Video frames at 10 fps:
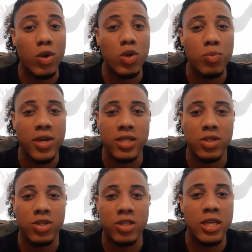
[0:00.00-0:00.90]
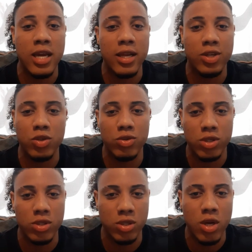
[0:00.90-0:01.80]
you because they're seeing that
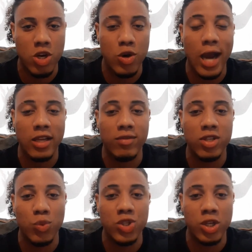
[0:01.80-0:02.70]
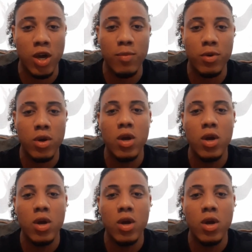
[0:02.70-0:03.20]
you're actively switching up.